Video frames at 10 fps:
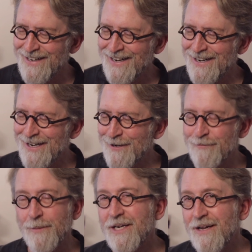
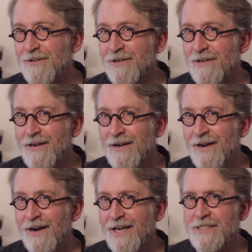from another
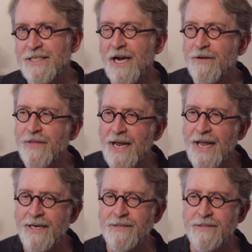and see how they
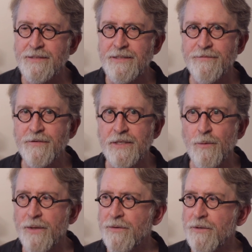handle it differently,
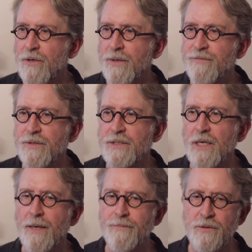whether they're going for the
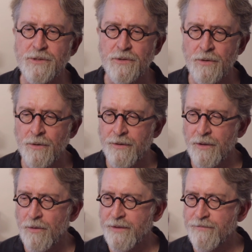top notes or they're
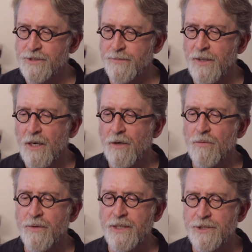going for some
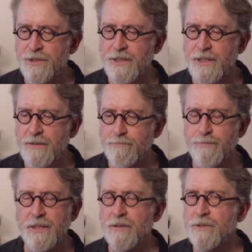rich, deep,
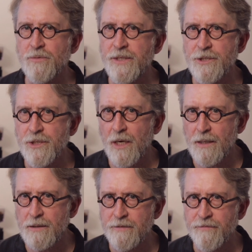bittersweet
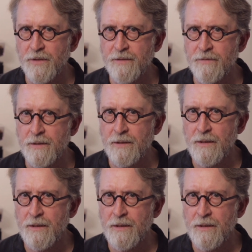chocolate flavor.